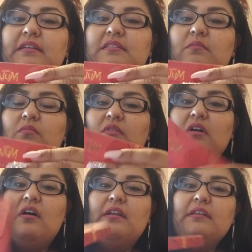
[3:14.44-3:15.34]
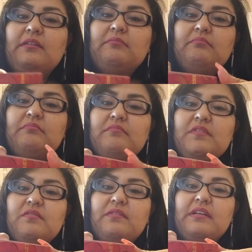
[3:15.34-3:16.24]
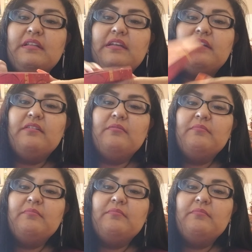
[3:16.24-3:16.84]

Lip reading: is Mulan. It's right here.